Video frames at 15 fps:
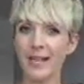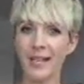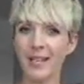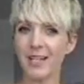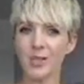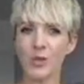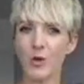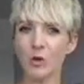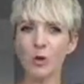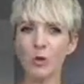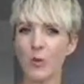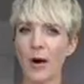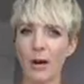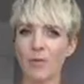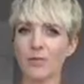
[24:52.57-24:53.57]
gets all
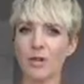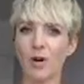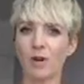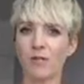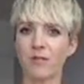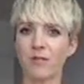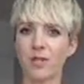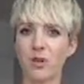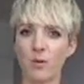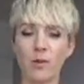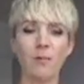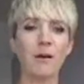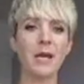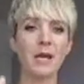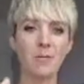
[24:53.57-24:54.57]
wiped off. You know, a
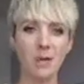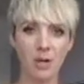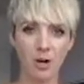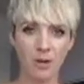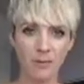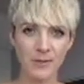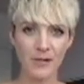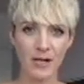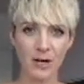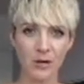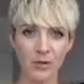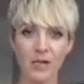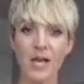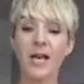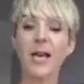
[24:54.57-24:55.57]
baby comes
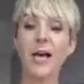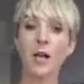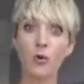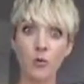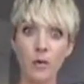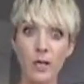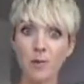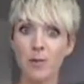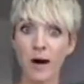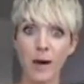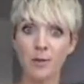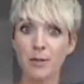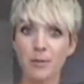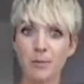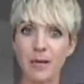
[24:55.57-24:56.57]
out and we
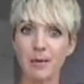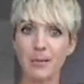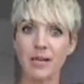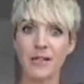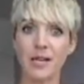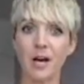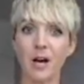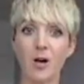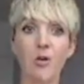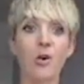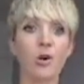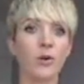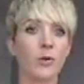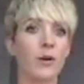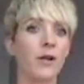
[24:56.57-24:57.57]
wipe the baby down,
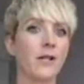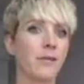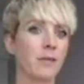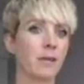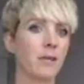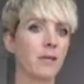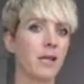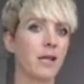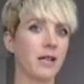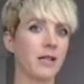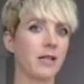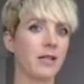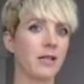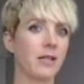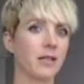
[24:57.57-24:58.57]
otherwise baby
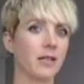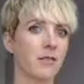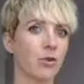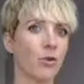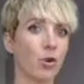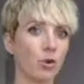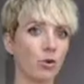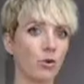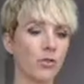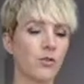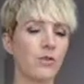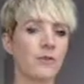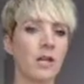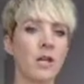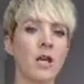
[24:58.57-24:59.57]
gets cold.
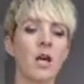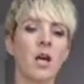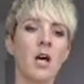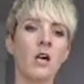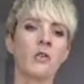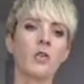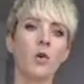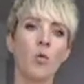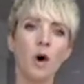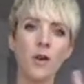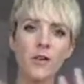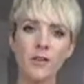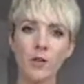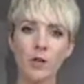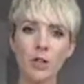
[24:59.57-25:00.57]
So
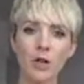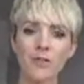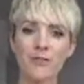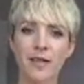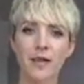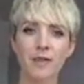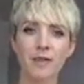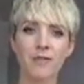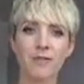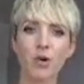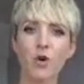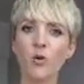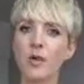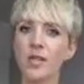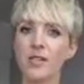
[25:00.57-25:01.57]
once all of that
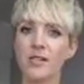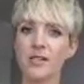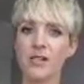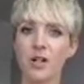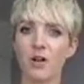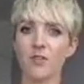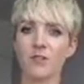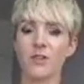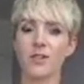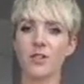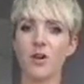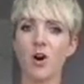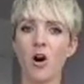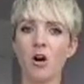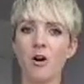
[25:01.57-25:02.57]
fluidy stuff is
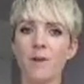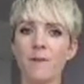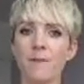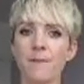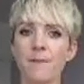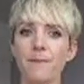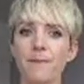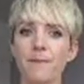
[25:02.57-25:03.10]
gone,